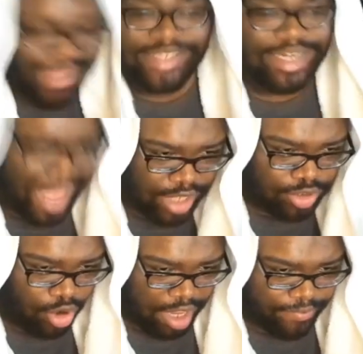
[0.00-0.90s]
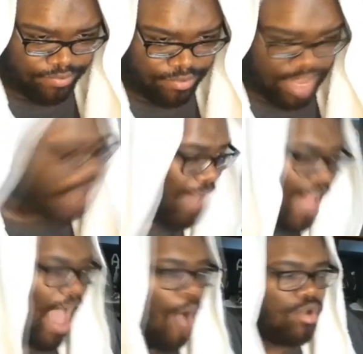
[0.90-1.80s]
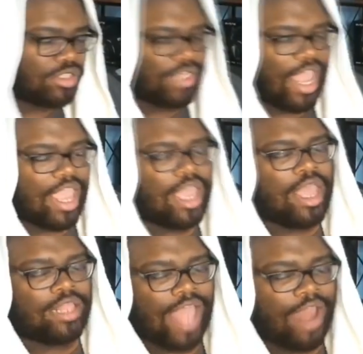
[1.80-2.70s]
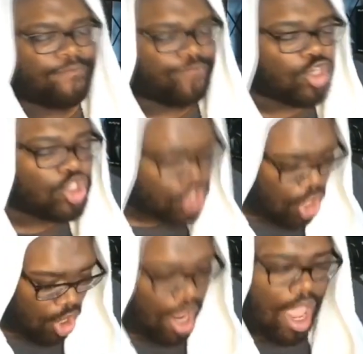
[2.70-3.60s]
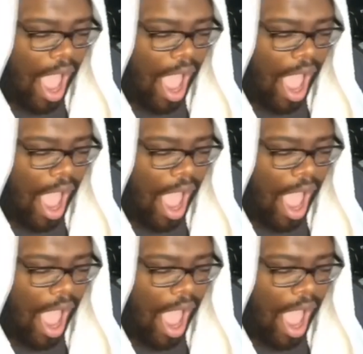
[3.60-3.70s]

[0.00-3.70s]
That's a negatory. In fact, I would say that for sure.